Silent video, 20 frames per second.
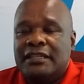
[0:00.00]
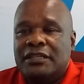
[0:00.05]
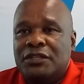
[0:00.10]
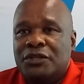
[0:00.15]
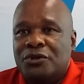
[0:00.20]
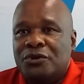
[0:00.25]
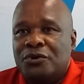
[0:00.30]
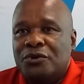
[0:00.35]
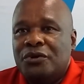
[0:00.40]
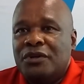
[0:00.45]

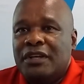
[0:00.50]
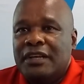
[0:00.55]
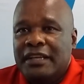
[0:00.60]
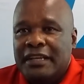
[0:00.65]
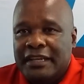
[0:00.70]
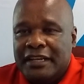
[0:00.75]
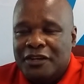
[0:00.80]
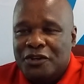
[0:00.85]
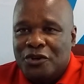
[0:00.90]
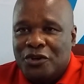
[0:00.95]
you
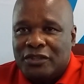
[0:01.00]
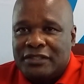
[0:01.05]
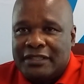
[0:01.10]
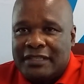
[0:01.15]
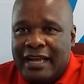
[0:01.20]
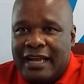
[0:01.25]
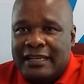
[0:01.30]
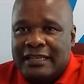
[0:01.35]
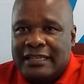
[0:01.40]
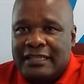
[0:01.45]
in your
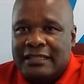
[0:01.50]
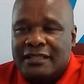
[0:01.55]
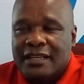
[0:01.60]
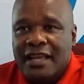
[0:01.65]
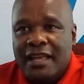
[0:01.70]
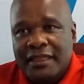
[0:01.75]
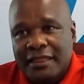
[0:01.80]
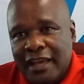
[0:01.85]
studies.